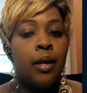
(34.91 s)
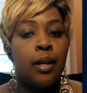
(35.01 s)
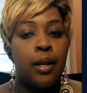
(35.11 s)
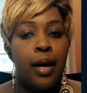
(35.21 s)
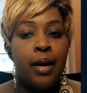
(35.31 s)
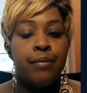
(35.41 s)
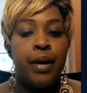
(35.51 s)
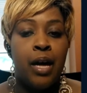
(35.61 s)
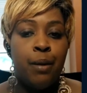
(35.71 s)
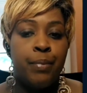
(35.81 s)
Life
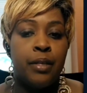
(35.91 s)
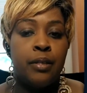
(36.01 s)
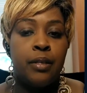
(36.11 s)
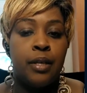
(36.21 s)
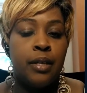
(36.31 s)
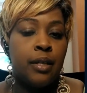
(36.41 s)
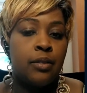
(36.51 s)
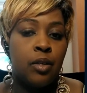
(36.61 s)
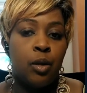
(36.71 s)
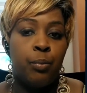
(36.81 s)
happened, and I
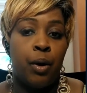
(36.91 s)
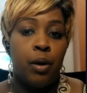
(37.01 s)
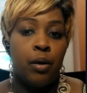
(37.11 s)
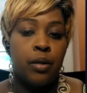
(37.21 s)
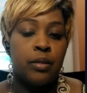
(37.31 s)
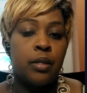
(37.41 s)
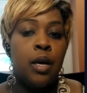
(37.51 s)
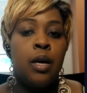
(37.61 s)
took a pause.